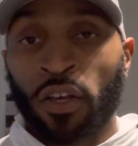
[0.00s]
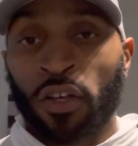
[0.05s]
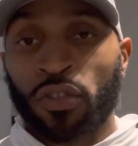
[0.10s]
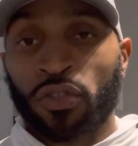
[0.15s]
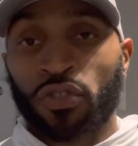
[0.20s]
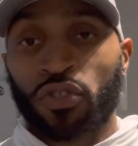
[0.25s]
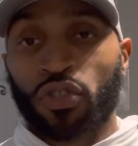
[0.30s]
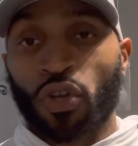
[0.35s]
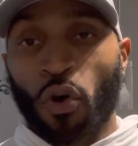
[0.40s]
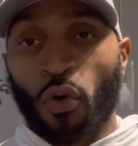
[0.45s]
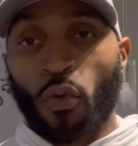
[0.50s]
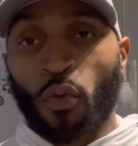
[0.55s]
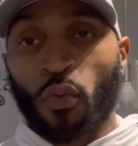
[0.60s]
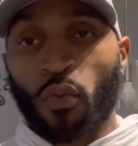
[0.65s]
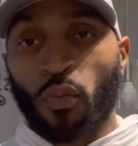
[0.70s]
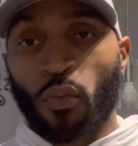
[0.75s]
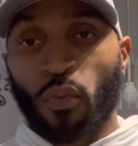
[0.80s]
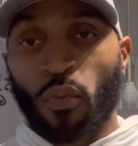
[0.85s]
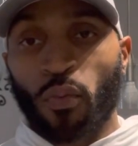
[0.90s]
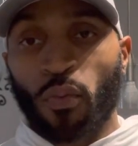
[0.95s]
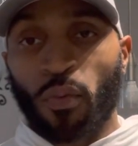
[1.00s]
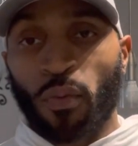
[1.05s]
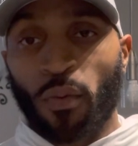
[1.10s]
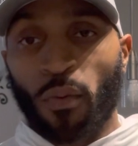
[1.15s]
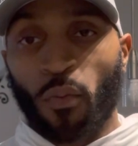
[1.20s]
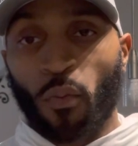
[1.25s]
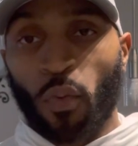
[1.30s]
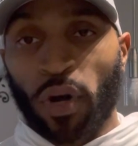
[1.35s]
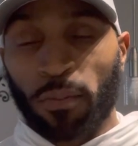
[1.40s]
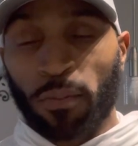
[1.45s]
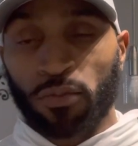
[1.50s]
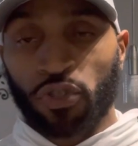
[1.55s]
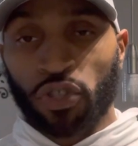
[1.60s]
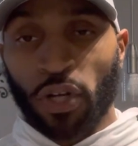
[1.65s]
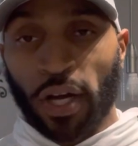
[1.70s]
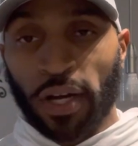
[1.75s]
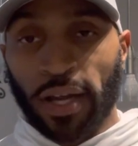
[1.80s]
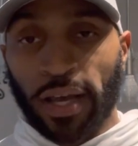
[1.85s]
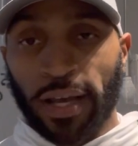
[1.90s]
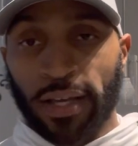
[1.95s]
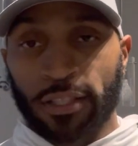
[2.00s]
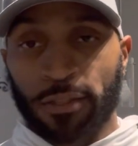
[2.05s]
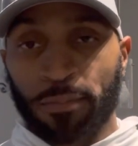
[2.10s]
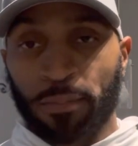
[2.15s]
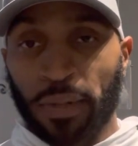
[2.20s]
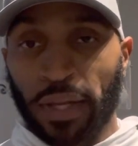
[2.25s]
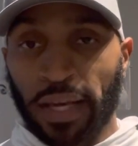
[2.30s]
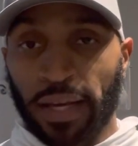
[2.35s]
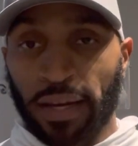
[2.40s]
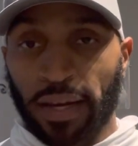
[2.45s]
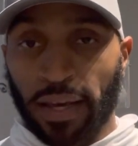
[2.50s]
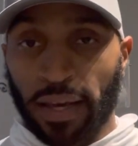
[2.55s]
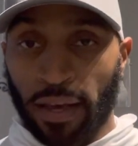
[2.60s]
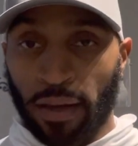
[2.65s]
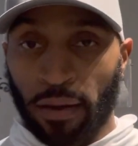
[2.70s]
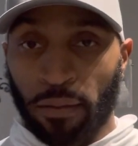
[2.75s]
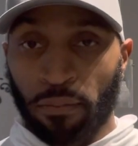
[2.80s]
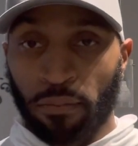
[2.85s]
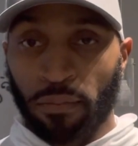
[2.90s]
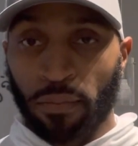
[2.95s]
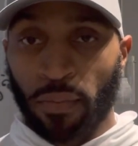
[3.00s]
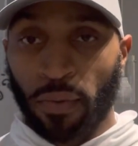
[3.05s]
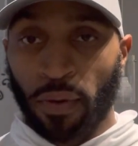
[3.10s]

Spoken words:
So what I'm trying to explain to him